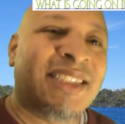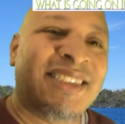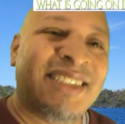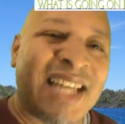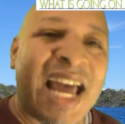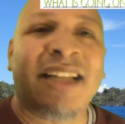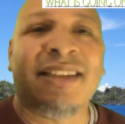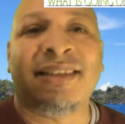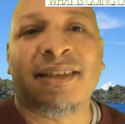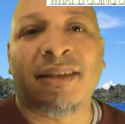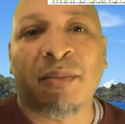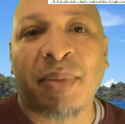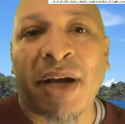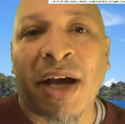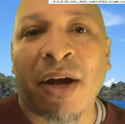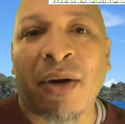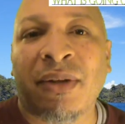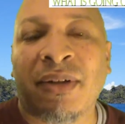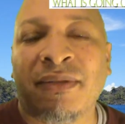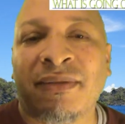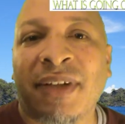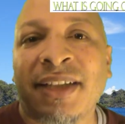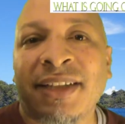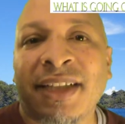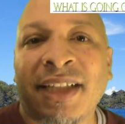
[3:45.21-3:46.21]
That's the
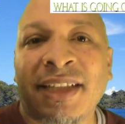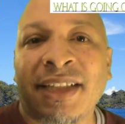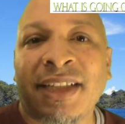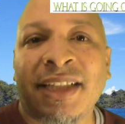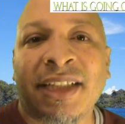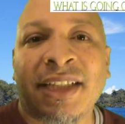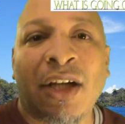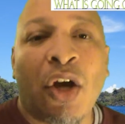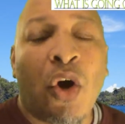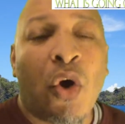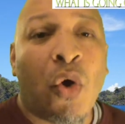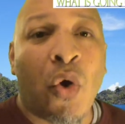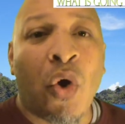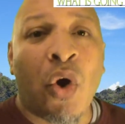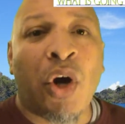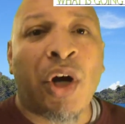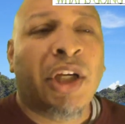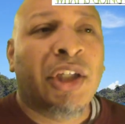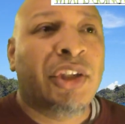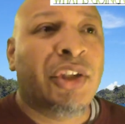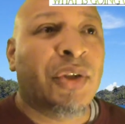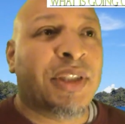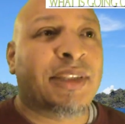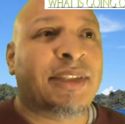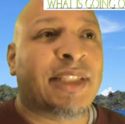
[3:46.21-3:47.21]
power of identity. Or
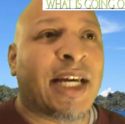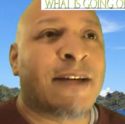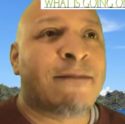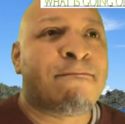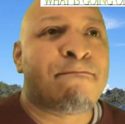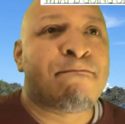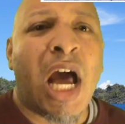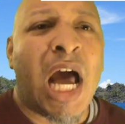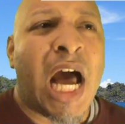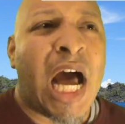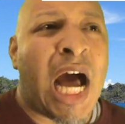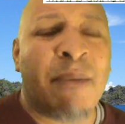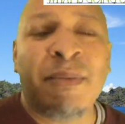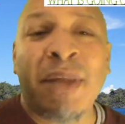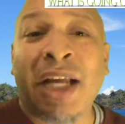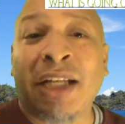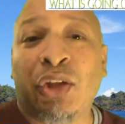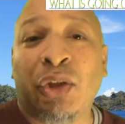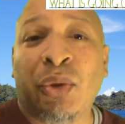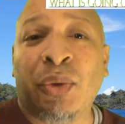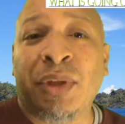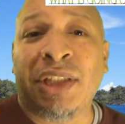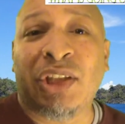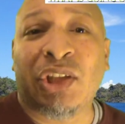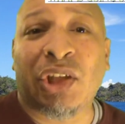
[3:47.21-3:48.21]
you could say, I'm not
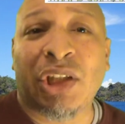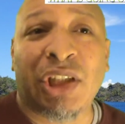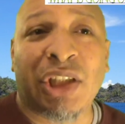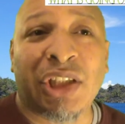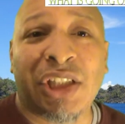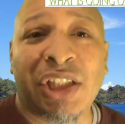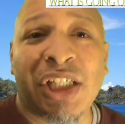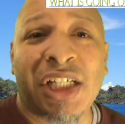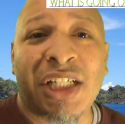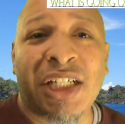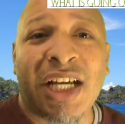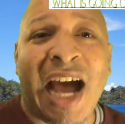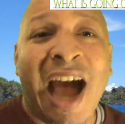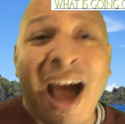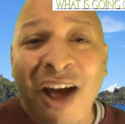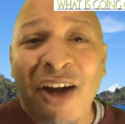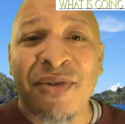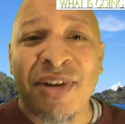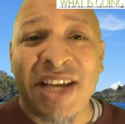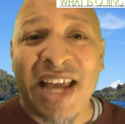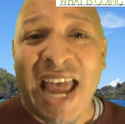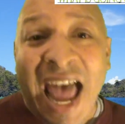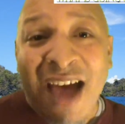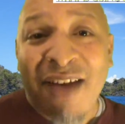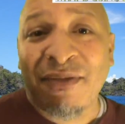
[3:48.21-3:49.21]
doing this to look good. I
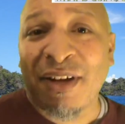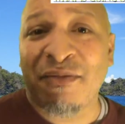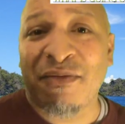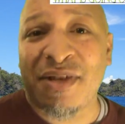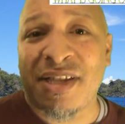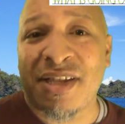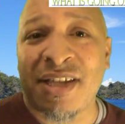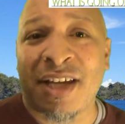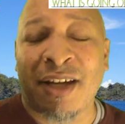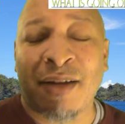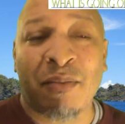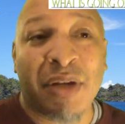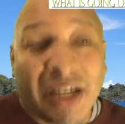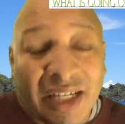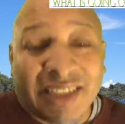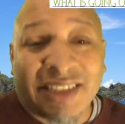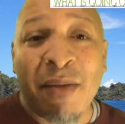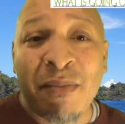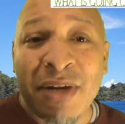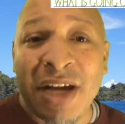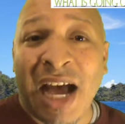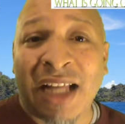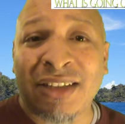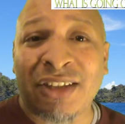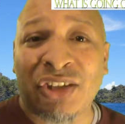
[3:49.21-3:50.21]
already have everything because
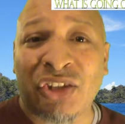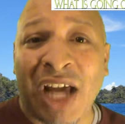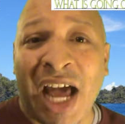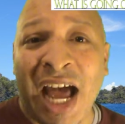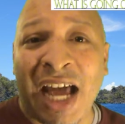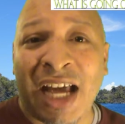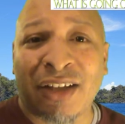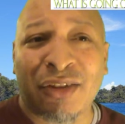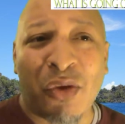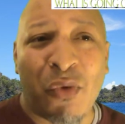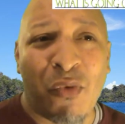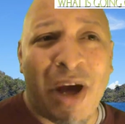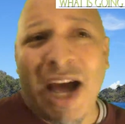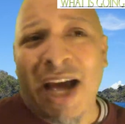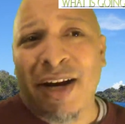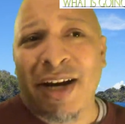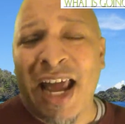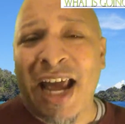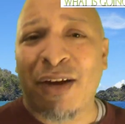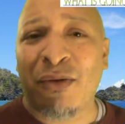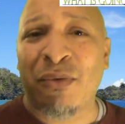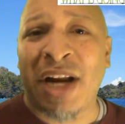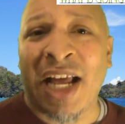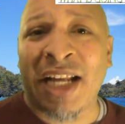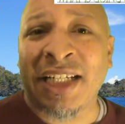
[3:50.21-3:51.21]
I'm God's child. Why
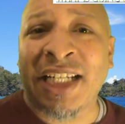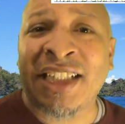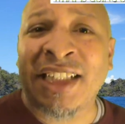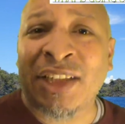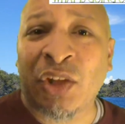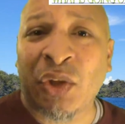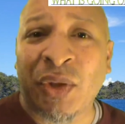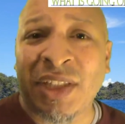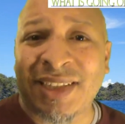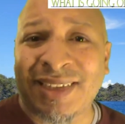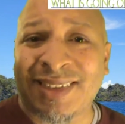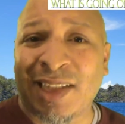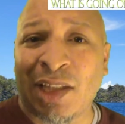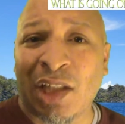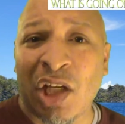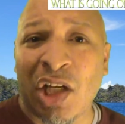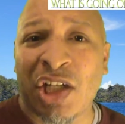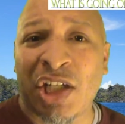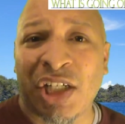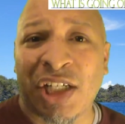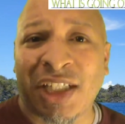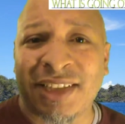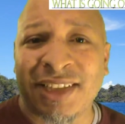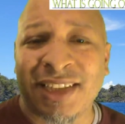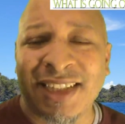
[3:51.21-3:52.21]
the heck would I need to do this to look
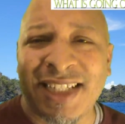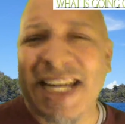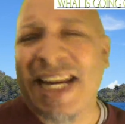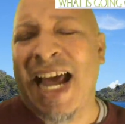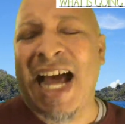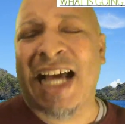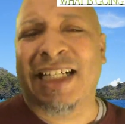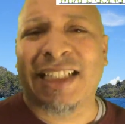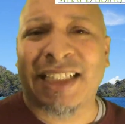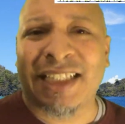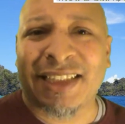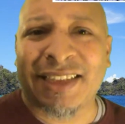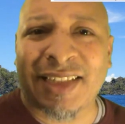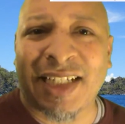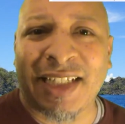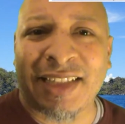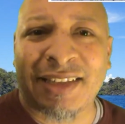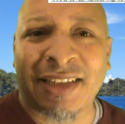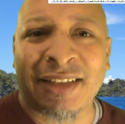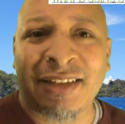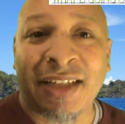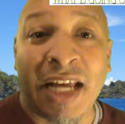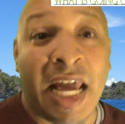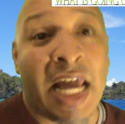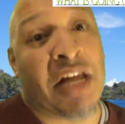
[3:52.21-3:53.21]
good? Get out of here,
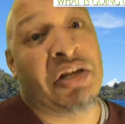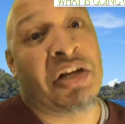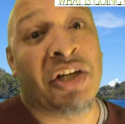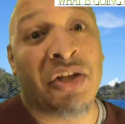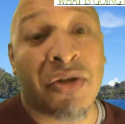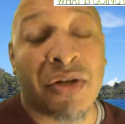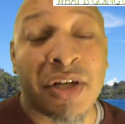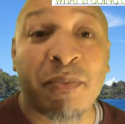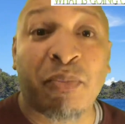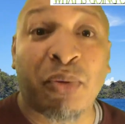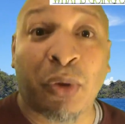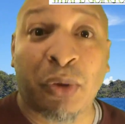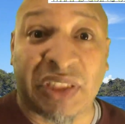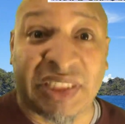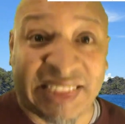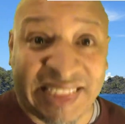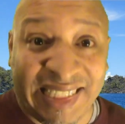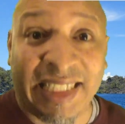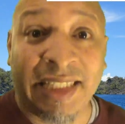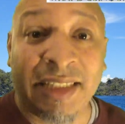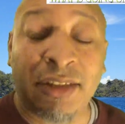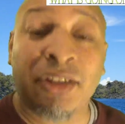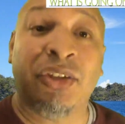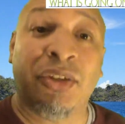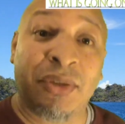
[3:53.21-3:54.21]
Satan. And then you could
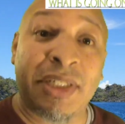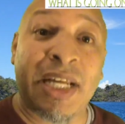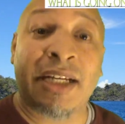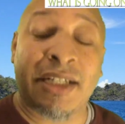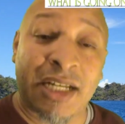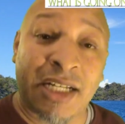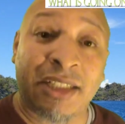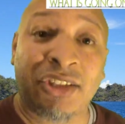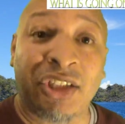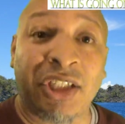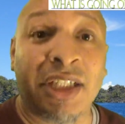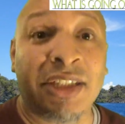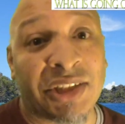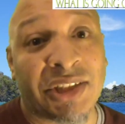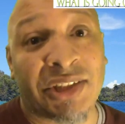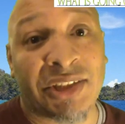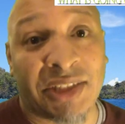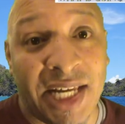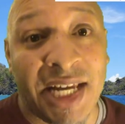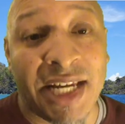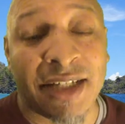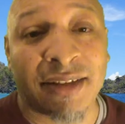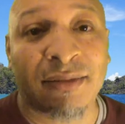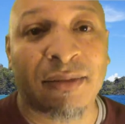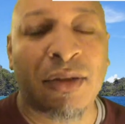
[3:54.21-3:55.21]
proceed to do that conscientious
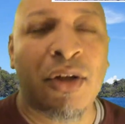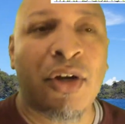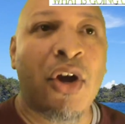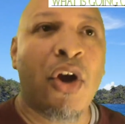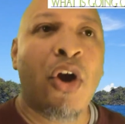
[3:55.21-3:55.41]
thing.